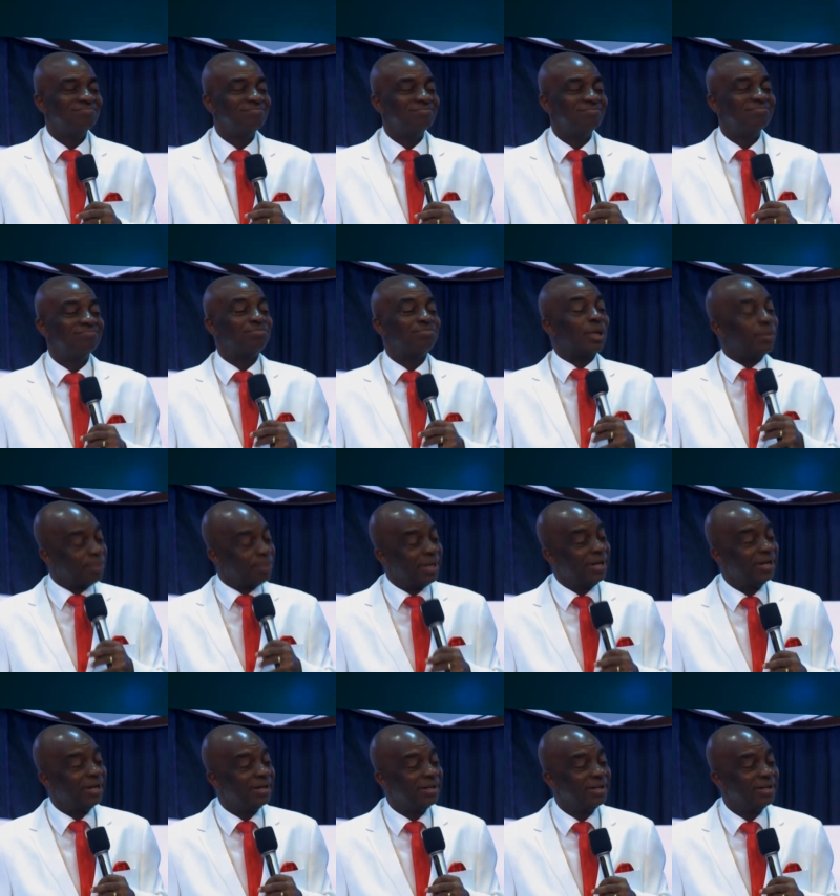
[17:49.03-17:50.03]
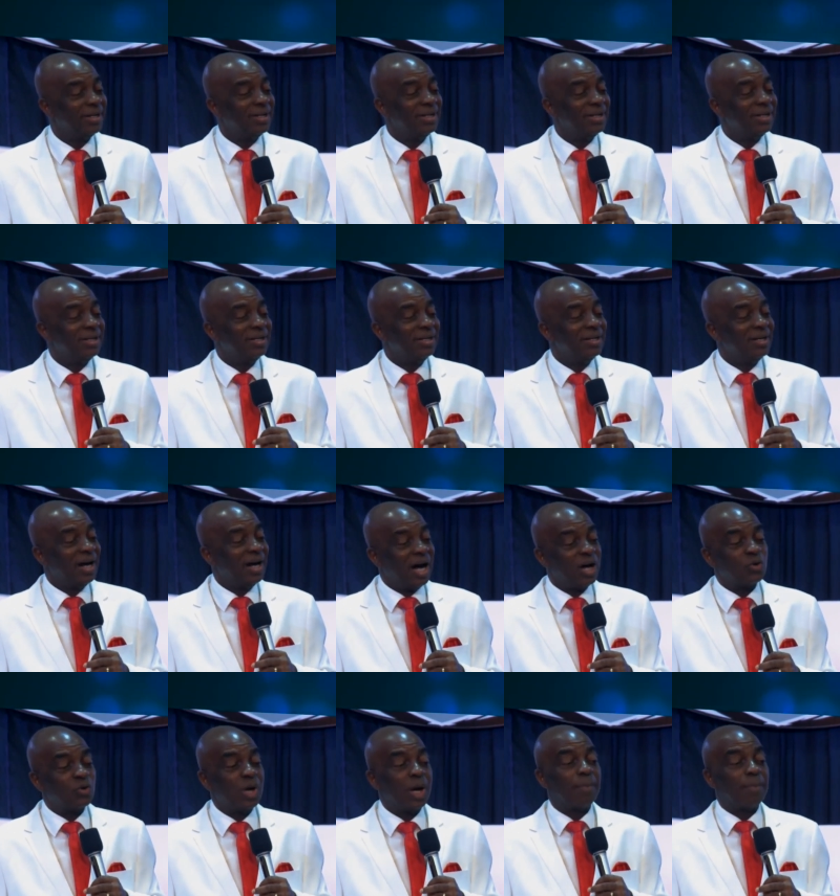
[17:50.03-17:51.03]
Prepare. How
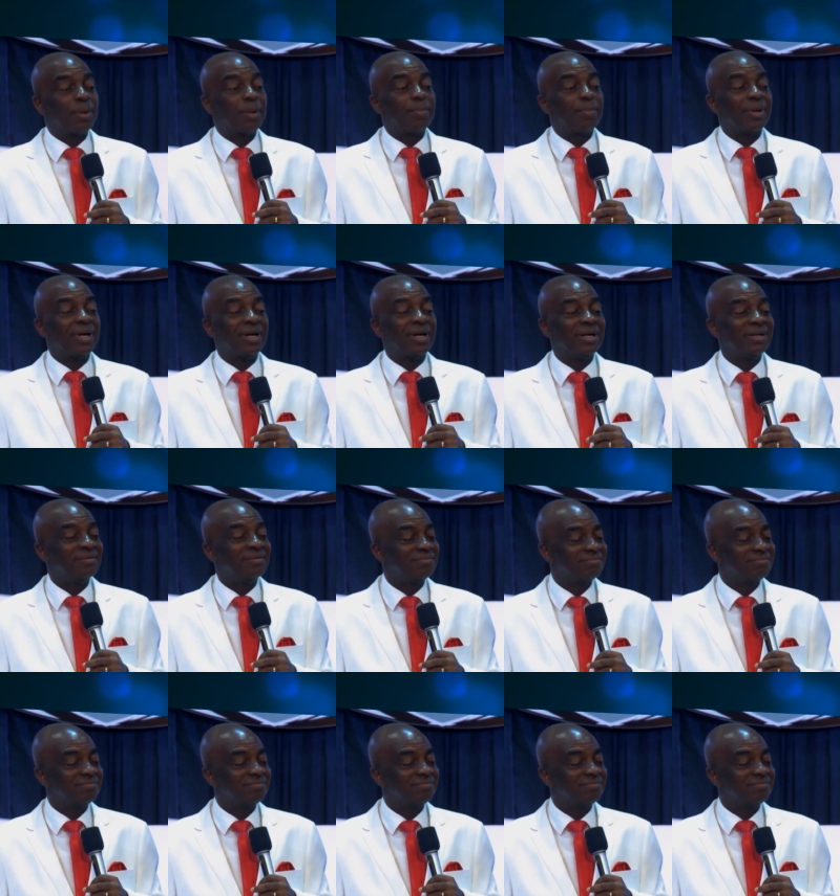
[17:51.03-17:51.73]
do I prepare?